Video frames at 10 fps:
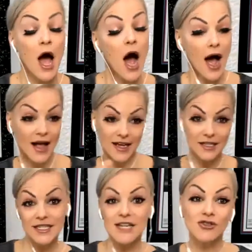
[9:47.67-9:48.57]
I can
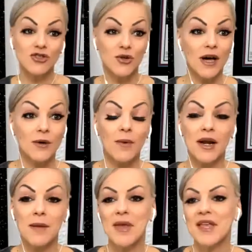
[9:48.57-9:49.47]
teach you how to run
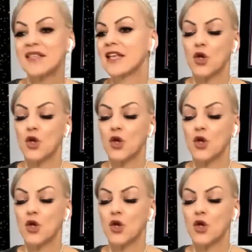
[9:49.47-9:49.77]
a business.